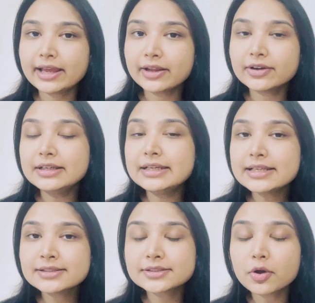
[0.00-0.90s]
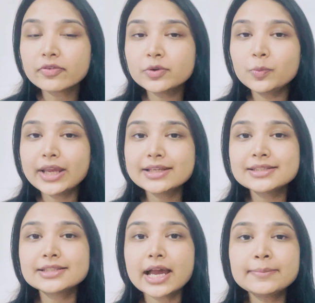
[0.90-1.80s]
there a list of the various
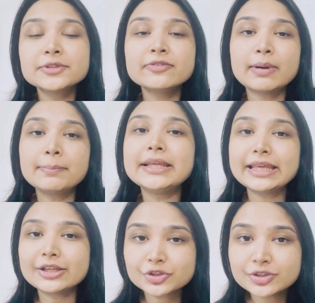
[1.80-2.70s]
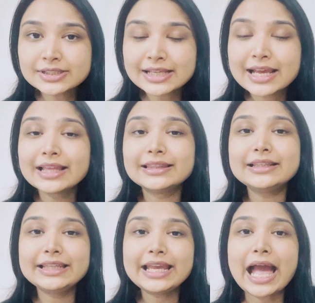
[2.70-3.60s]
types of publications
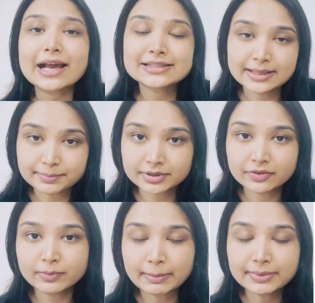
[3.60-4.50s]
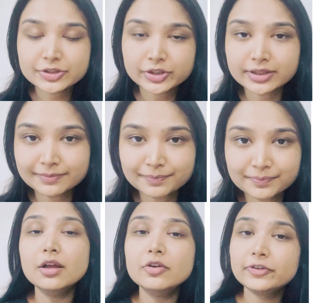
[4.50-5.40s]
that they accept for publishing.
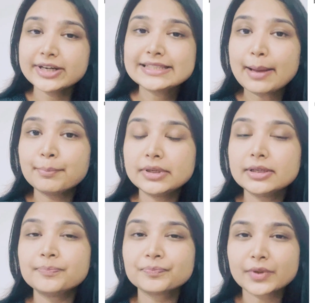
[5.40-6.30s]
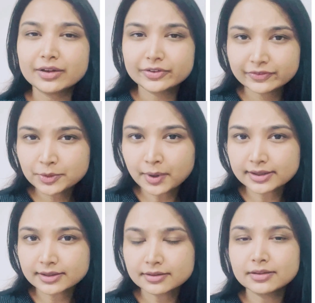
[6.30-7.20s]
For example, review
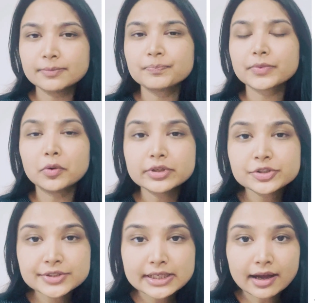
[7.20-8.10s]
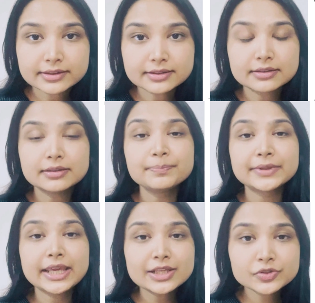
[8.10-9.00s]
article, original article,
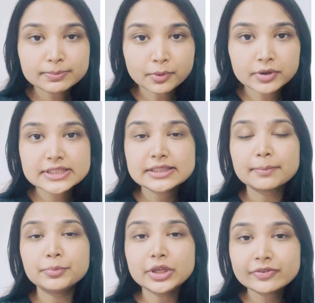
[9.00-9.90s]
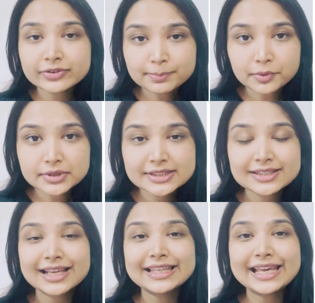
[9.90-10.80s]
case reports, brief reports,
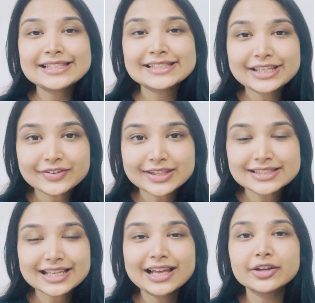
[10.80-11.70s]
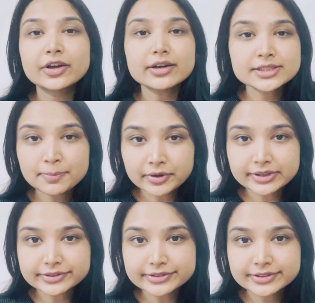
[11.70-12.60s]
case series,
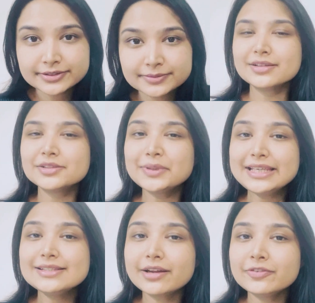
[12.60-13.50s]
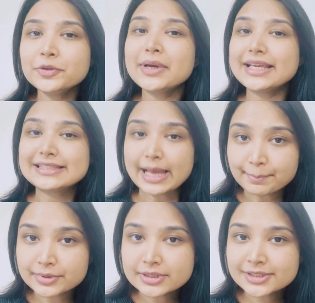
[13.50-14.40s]
correspondence. So these are a few
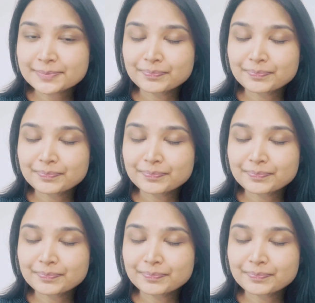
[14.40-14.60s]
examples.